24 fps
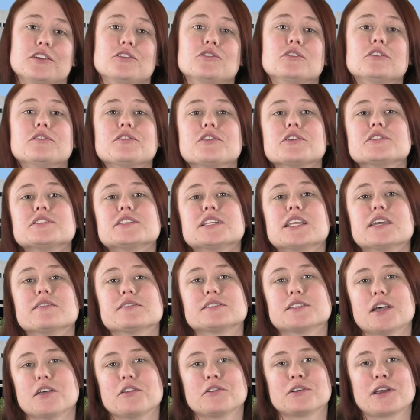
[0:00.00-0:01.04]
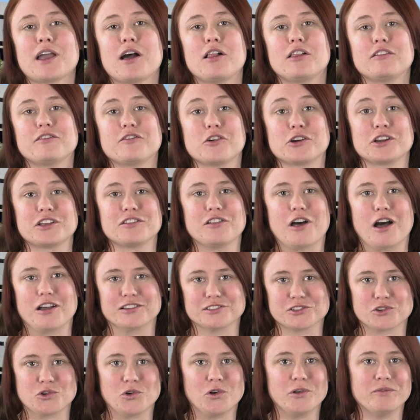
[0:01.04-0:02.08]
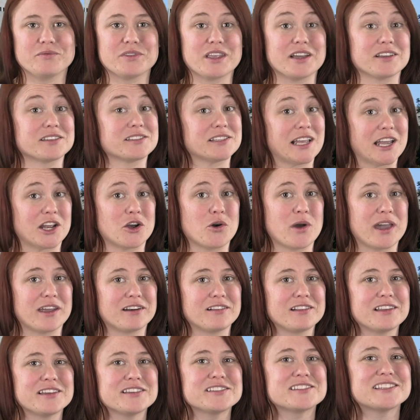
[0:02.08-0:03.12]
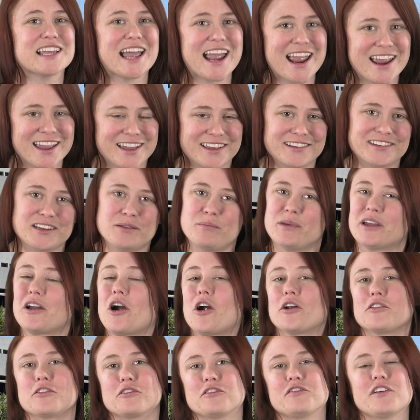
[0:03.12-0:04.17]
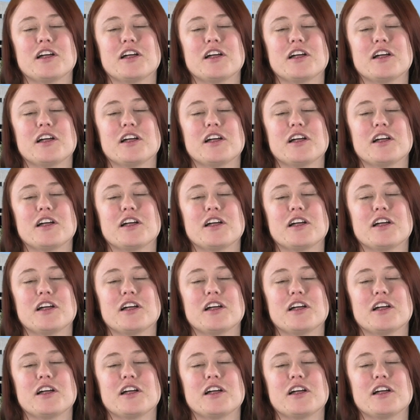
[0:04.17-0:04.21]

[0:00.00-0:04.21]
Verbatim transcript: the University of Southern California Law School, a psychoanalyst, and a MacArthur